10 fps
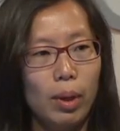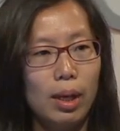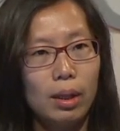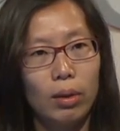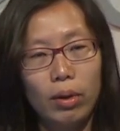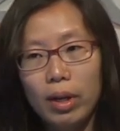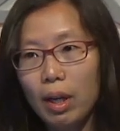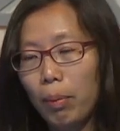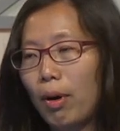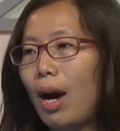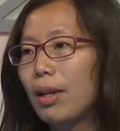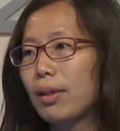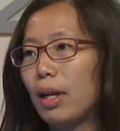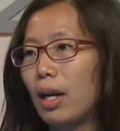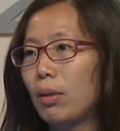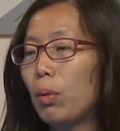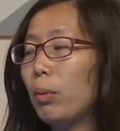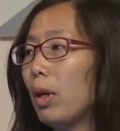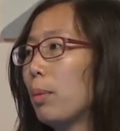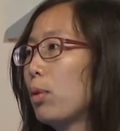in their learning process, what
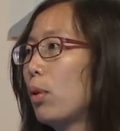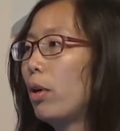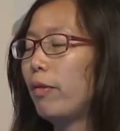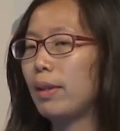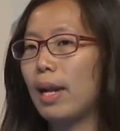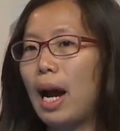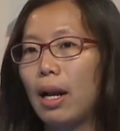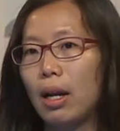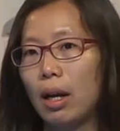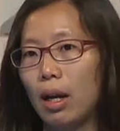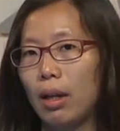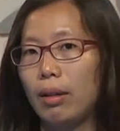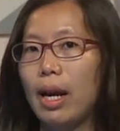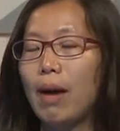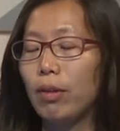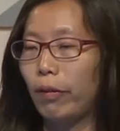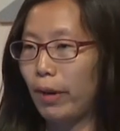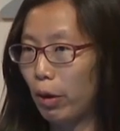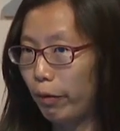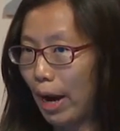we observe is that they have to
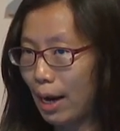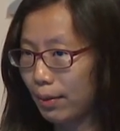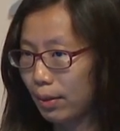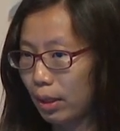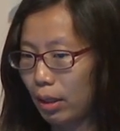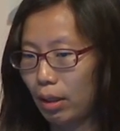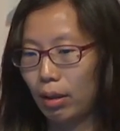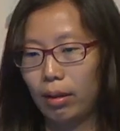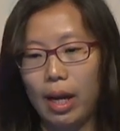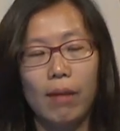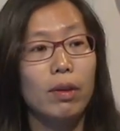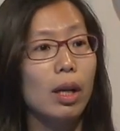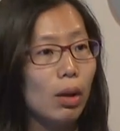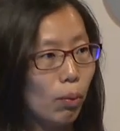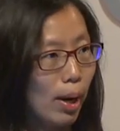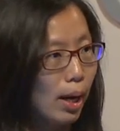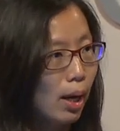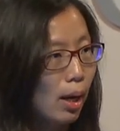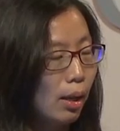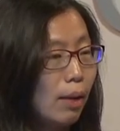fail fast. They have to iterate.
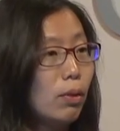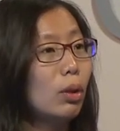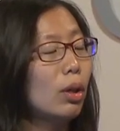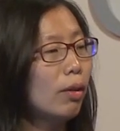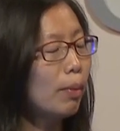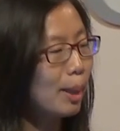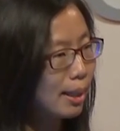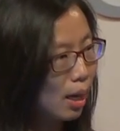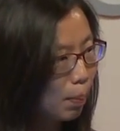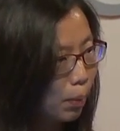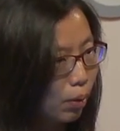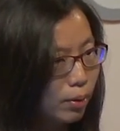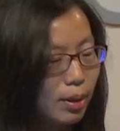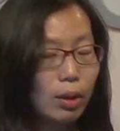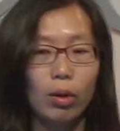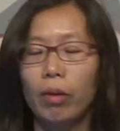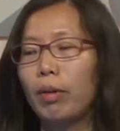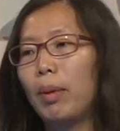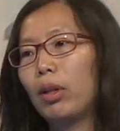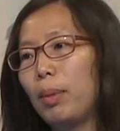They have to learn from examples. They learn
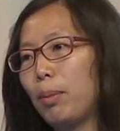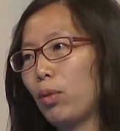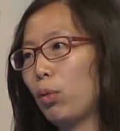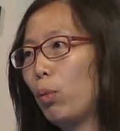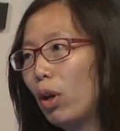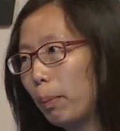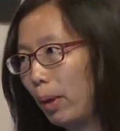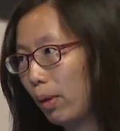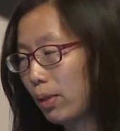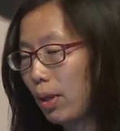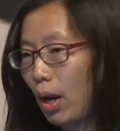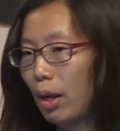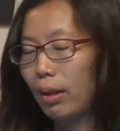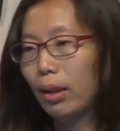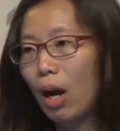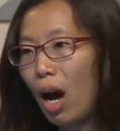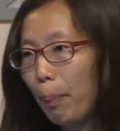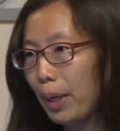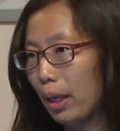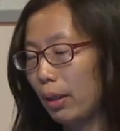from other people's workbooks. They
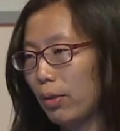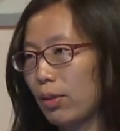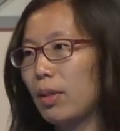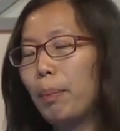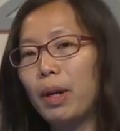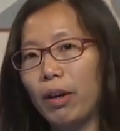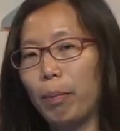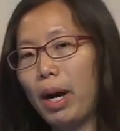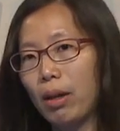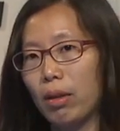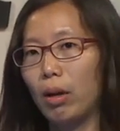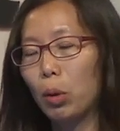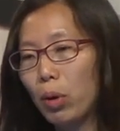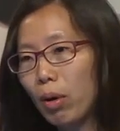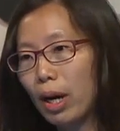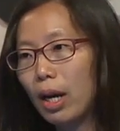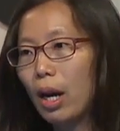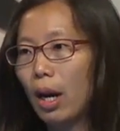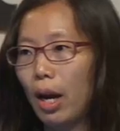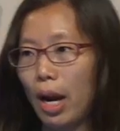copy a little snippet of Python query,
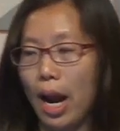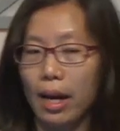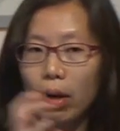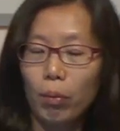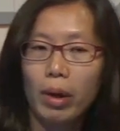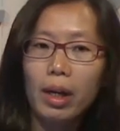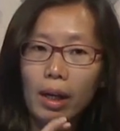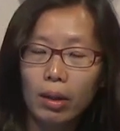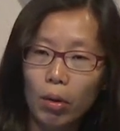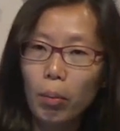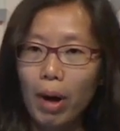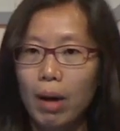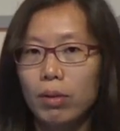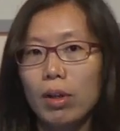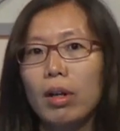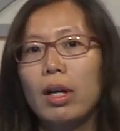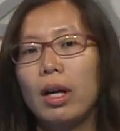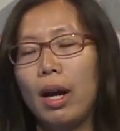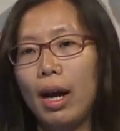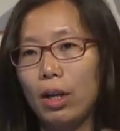and they run it in their own browser,
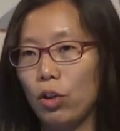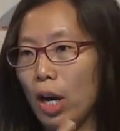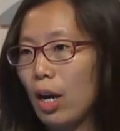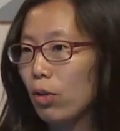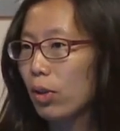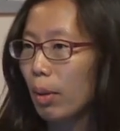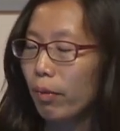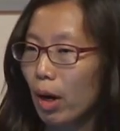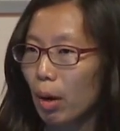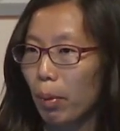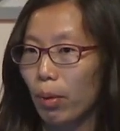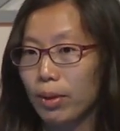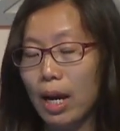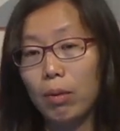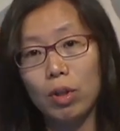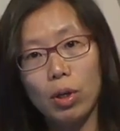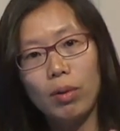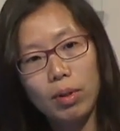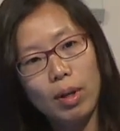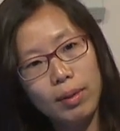and they change some variables, and they
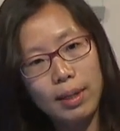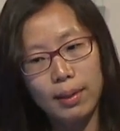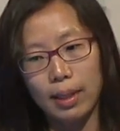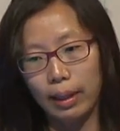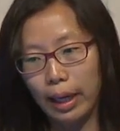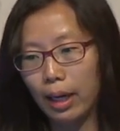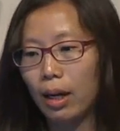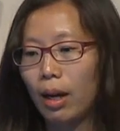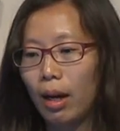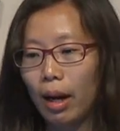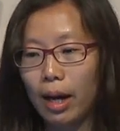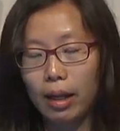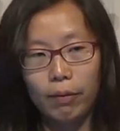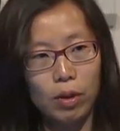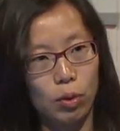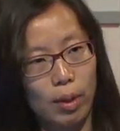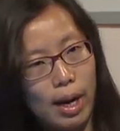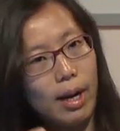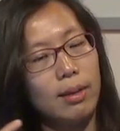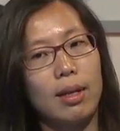return results instantly. And they
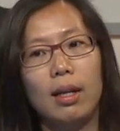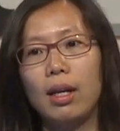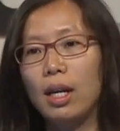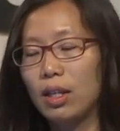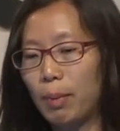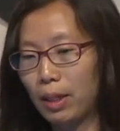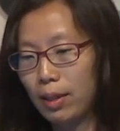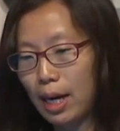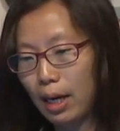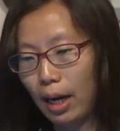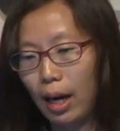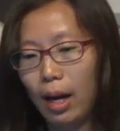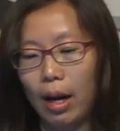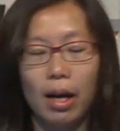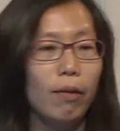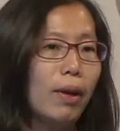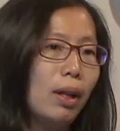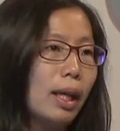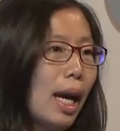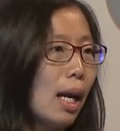visualize, and they inspect the data, and they
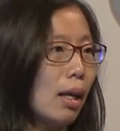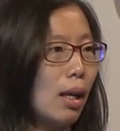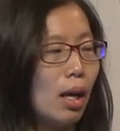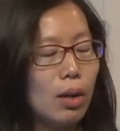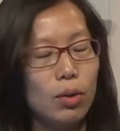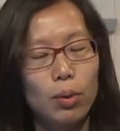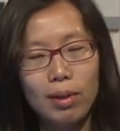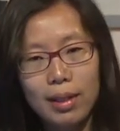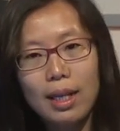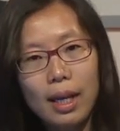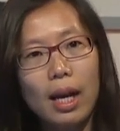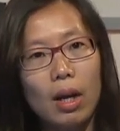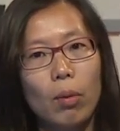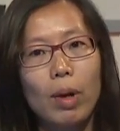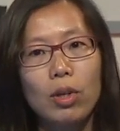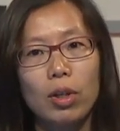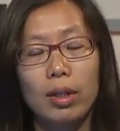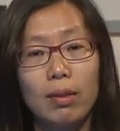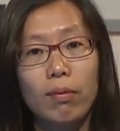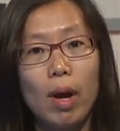fail again. So you see that iteration
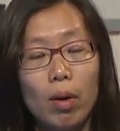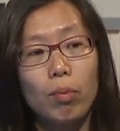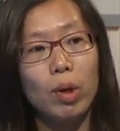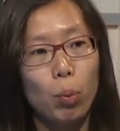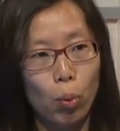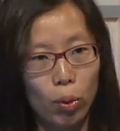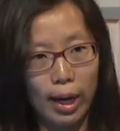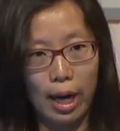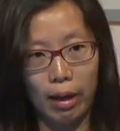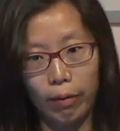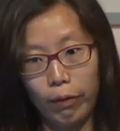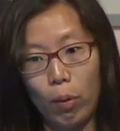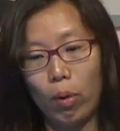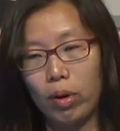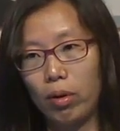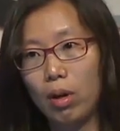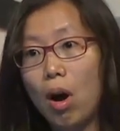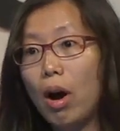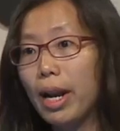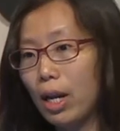is very rewarding for your
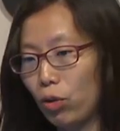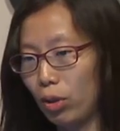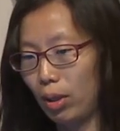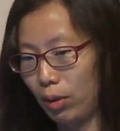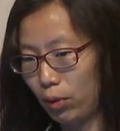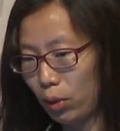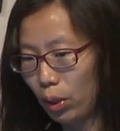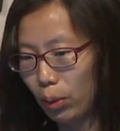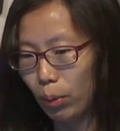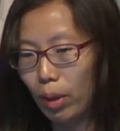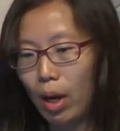non-engineers too.